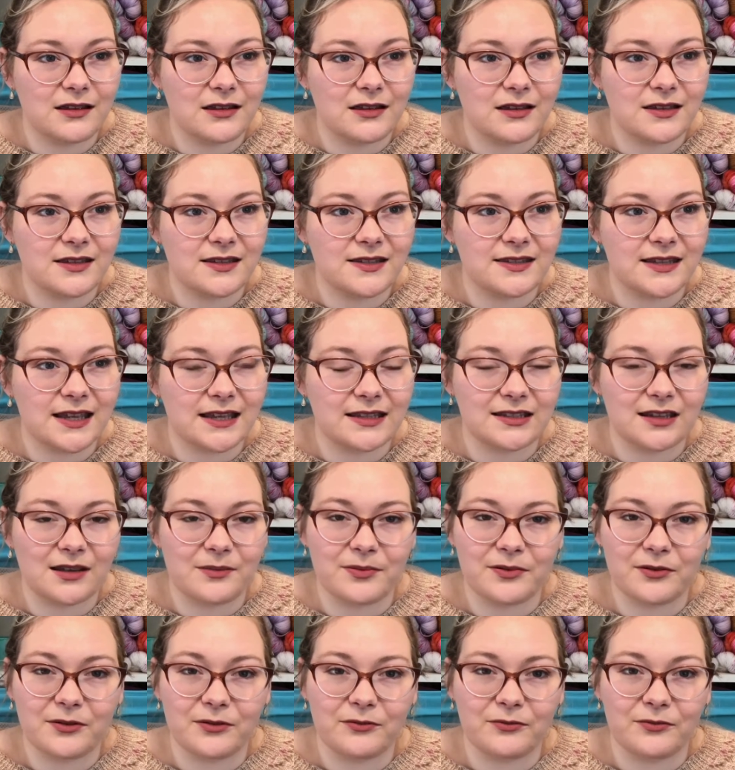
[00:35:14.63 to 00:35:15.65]
set up a
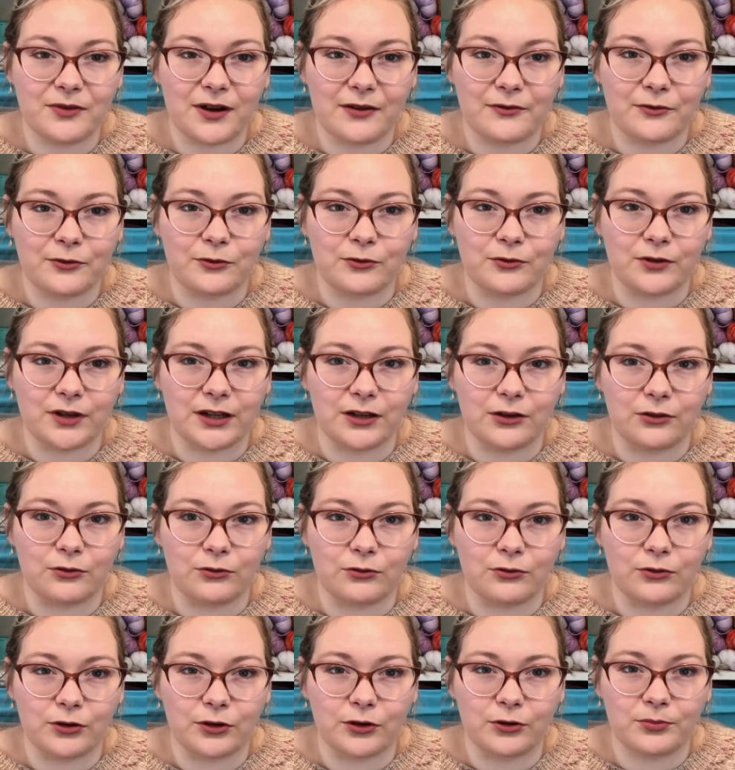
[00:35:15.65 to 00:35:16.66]
Ravelry
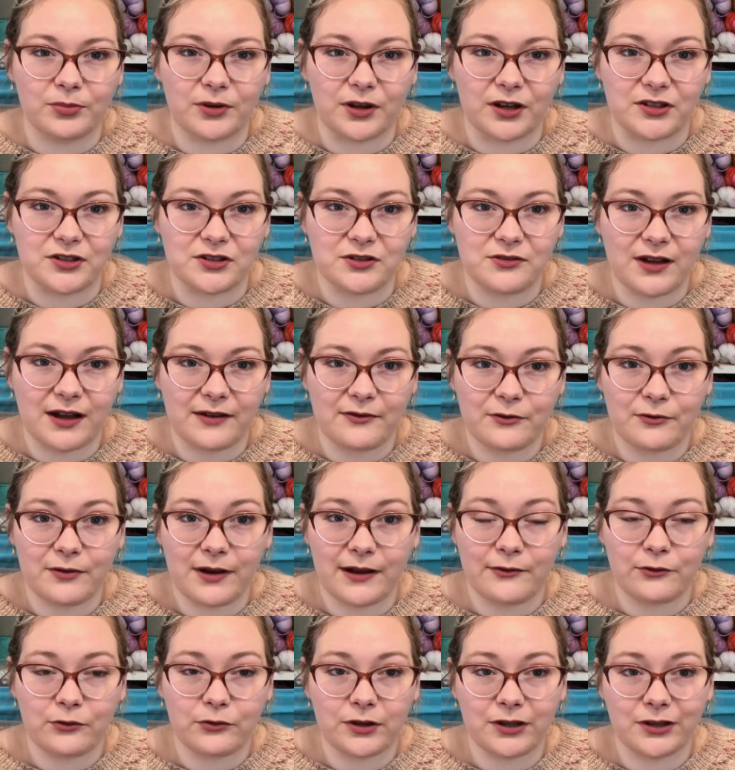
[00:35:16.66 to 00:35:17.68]
group. I do have a
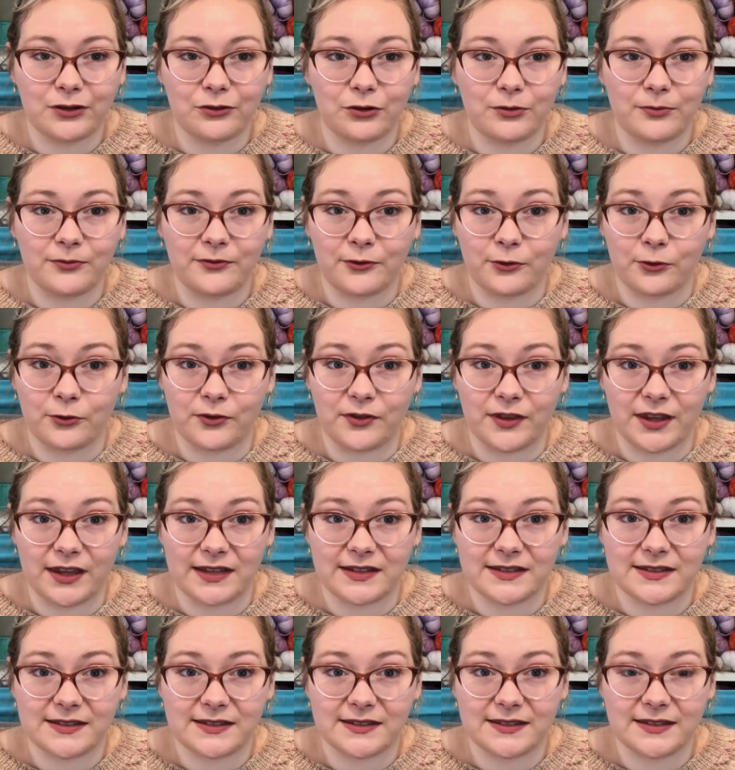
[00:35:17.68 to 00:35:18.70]
Ravelry group for
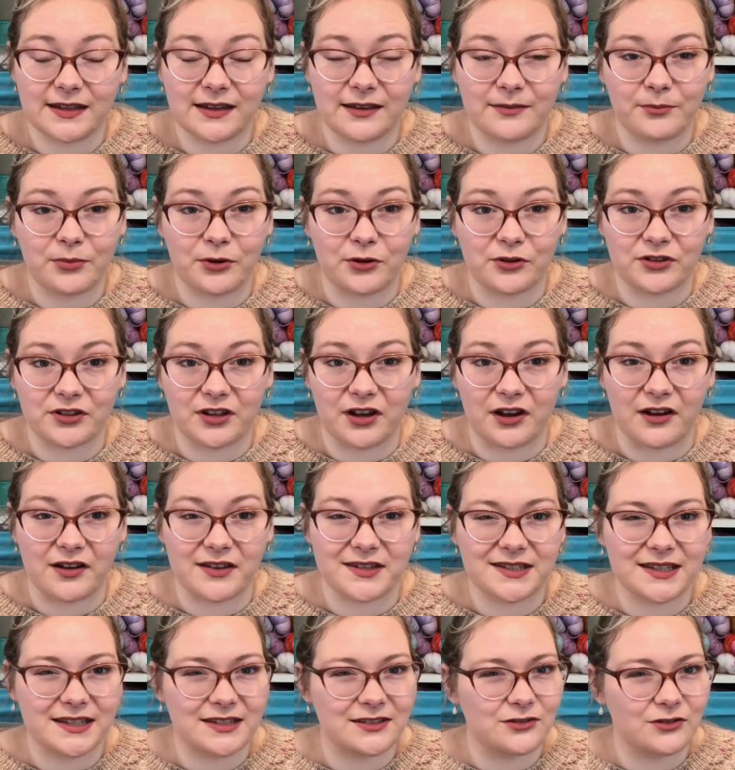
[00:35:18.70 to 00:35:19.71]
this podcast.
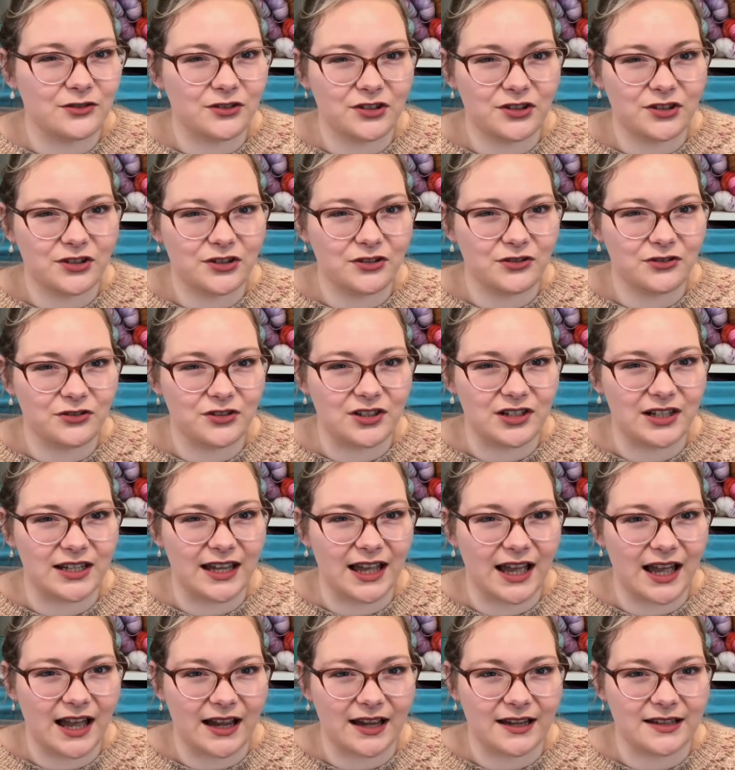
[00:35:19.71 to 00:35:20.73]
It's not hugely
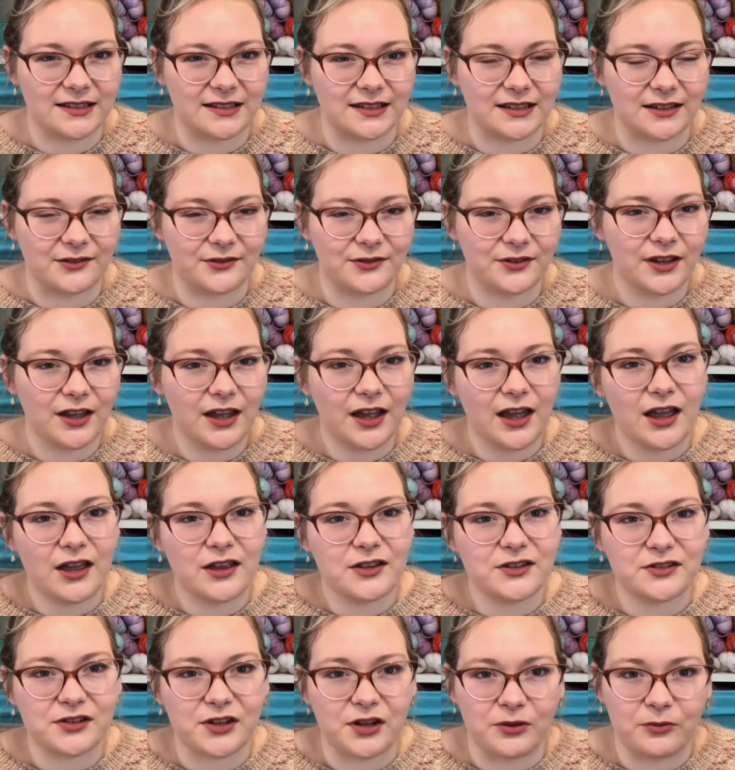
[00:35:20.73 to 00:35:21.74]
active,
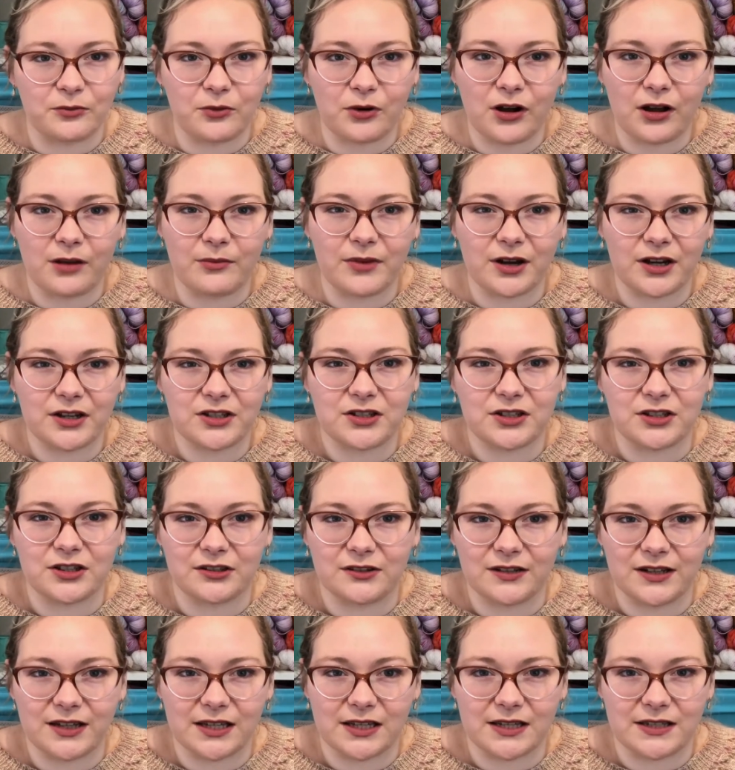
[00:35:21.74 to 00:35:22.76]
so what I might do
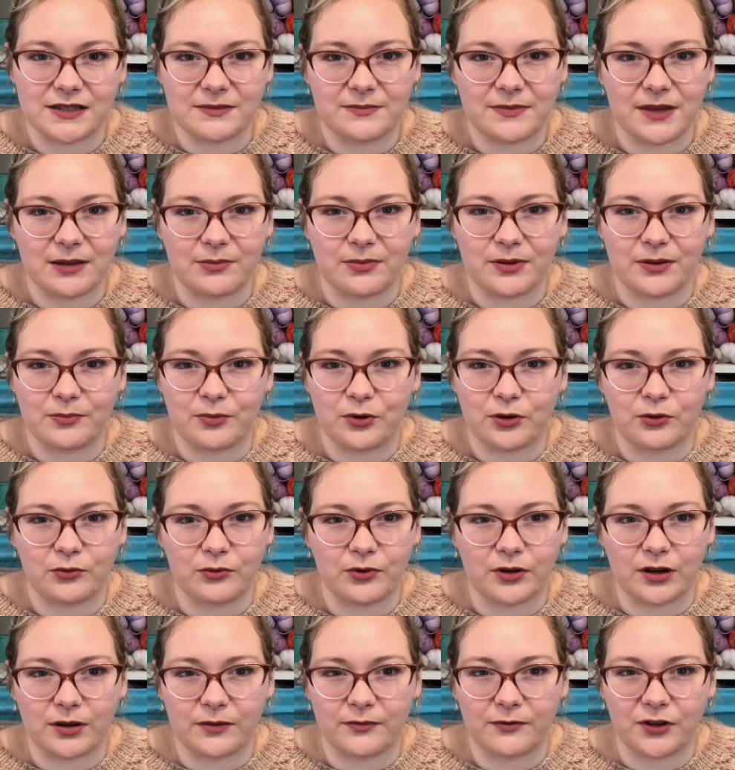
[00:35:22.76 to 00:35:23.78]
is maybe put one
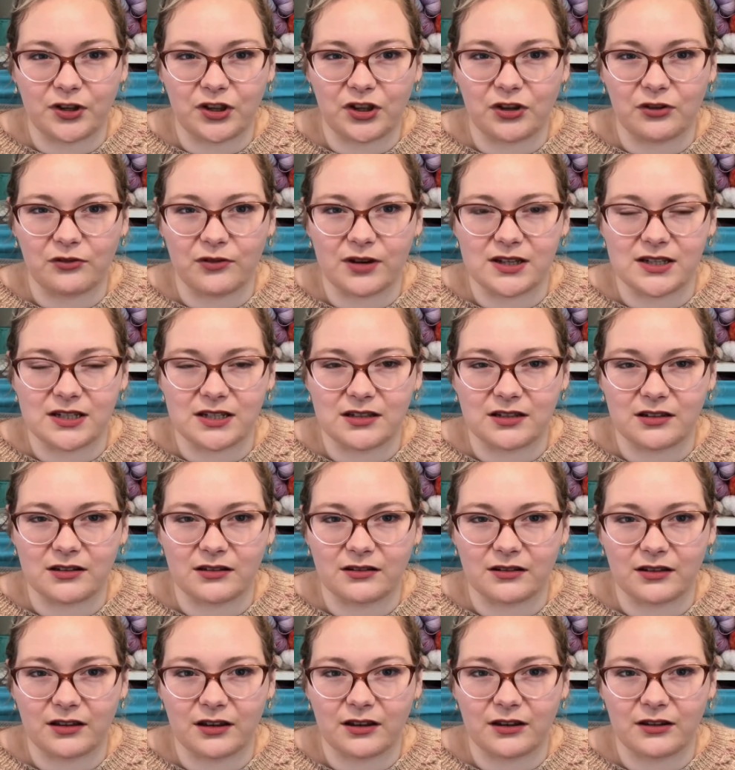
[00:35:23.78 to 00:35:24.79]
up for Curated Yarn
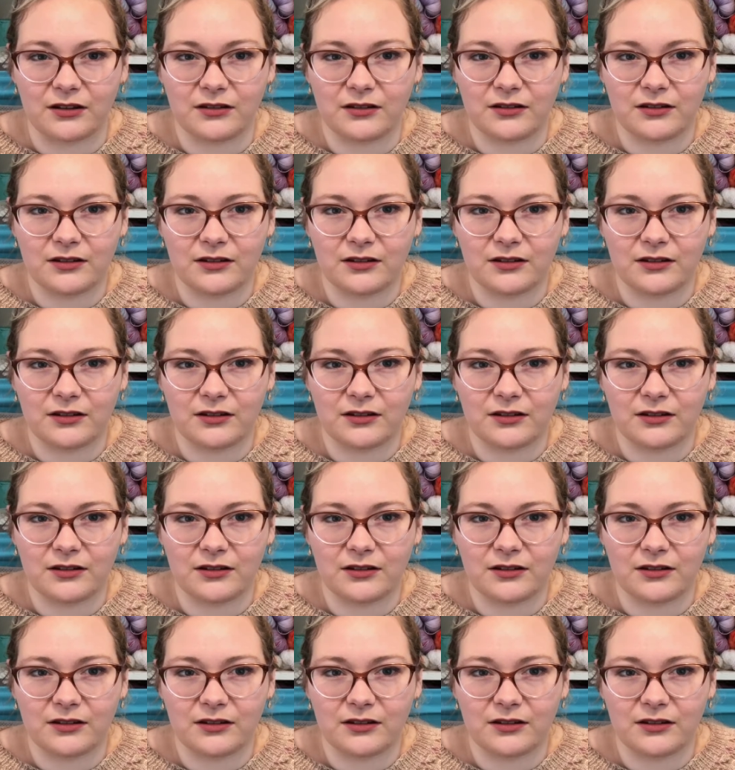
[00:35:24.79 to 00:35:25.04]
Co.